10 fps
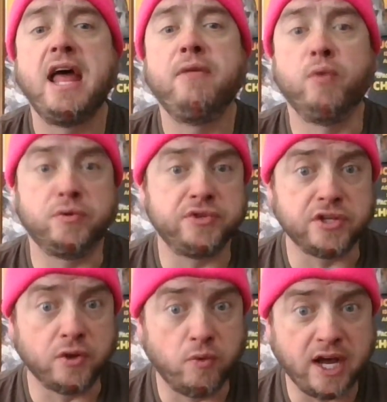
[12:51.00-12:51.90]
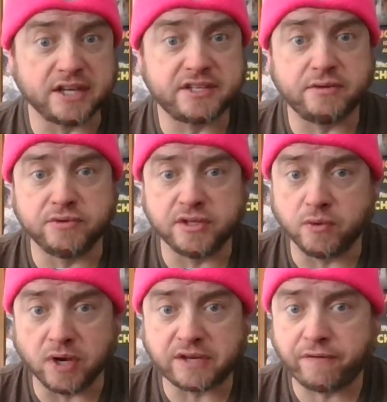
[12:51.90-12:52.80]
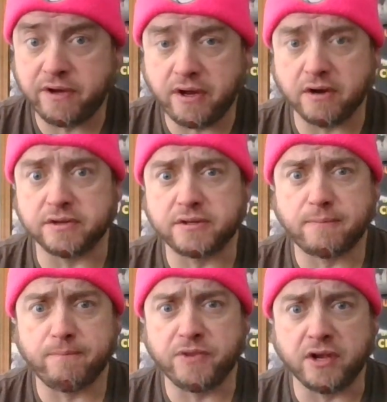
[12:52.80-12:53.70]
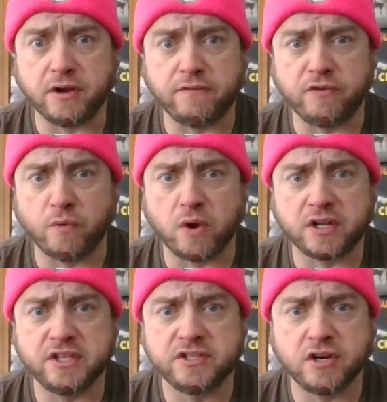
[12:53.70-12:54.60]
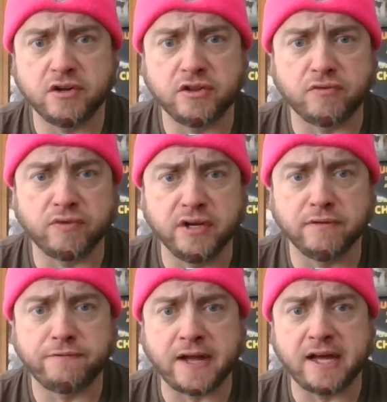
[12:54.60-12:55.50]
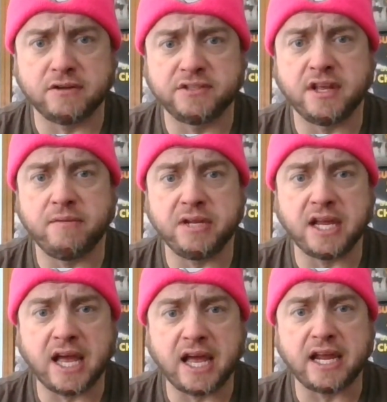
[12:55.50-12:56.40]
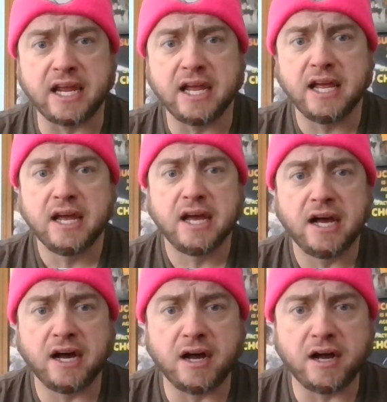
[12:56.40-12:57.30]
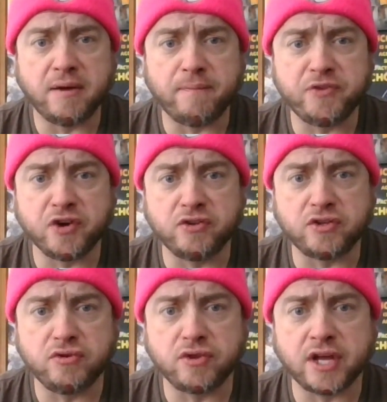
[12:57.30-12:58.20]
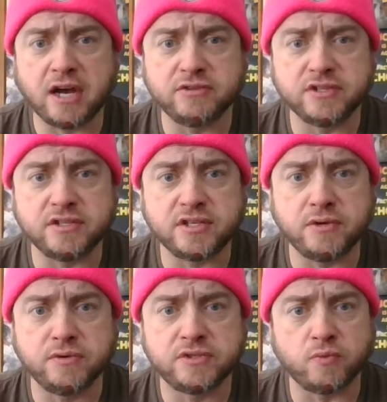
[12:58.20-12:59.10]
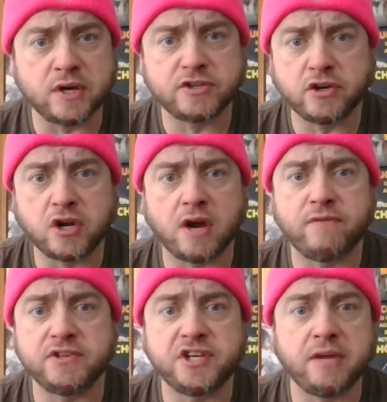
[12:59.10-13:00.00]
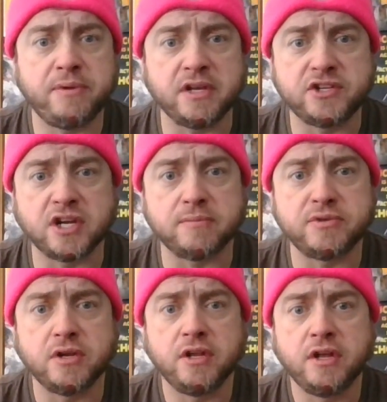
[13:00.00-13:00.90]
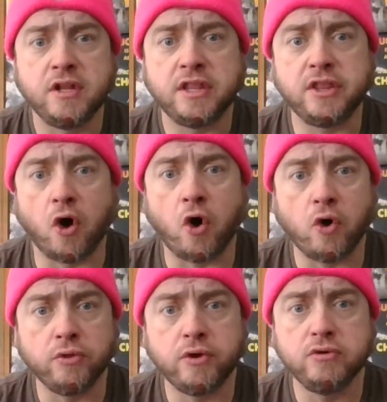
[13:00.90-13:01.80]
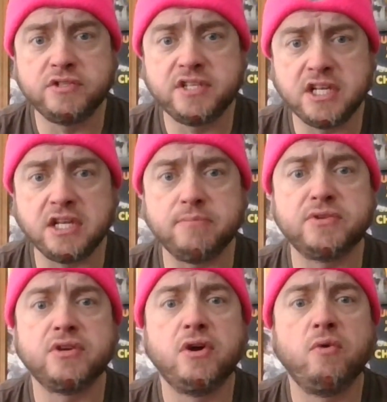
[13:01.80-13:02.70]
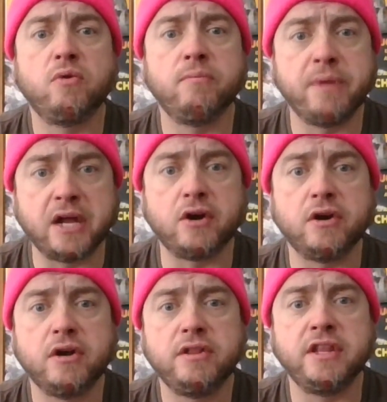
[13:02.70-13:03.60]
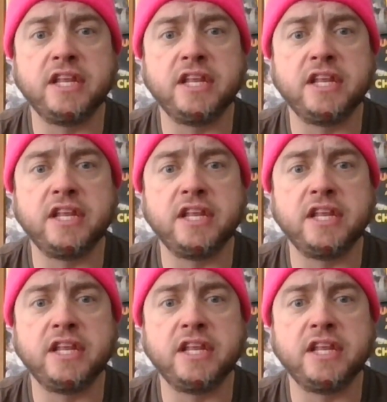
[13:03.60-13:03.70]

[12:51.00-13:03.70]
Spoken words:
which was in the West. It was in the West for years. You know, if you want to consider the real finals, the NBA, during the 2000s, it was the Western Conference Championships. All those teams were better than the